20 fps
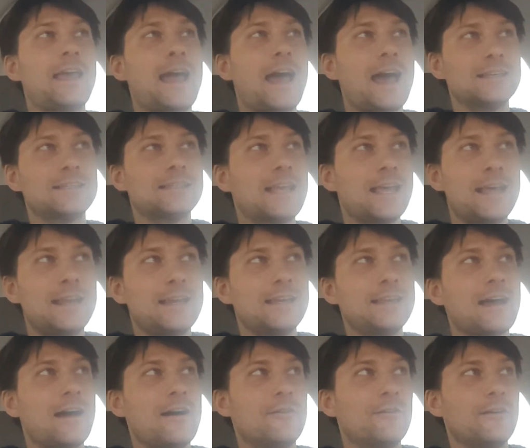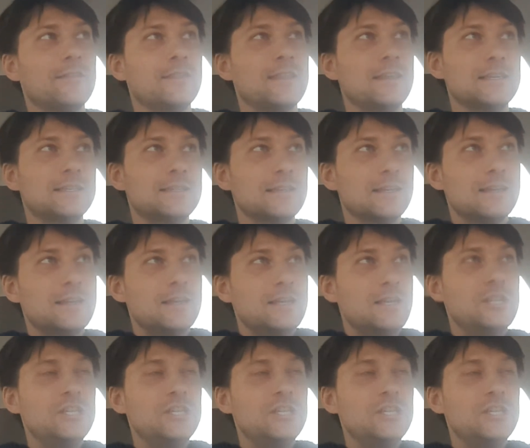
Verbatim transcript: cascading down on these